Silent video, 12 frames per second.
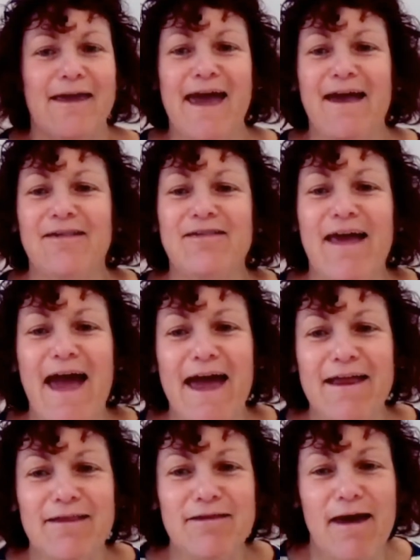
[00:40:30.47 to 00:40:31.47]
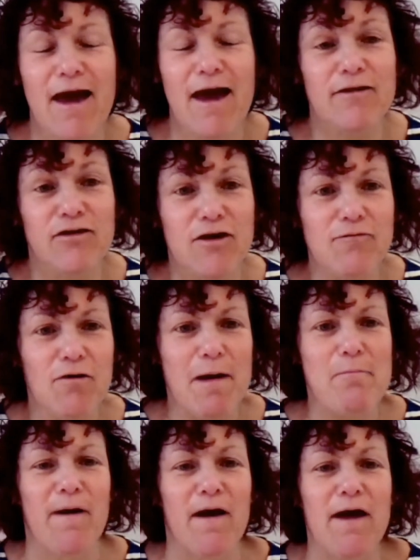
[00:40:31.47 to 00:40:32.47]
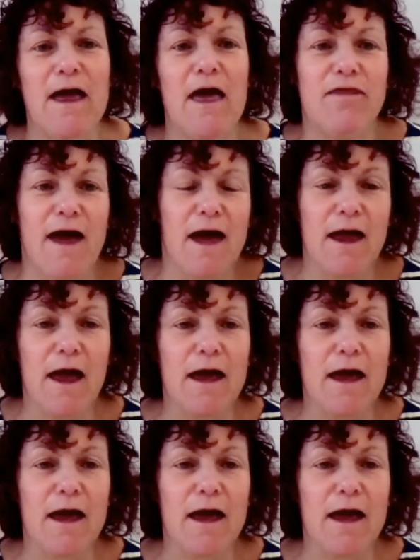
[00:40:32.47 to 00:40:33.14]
Yes, and do remember that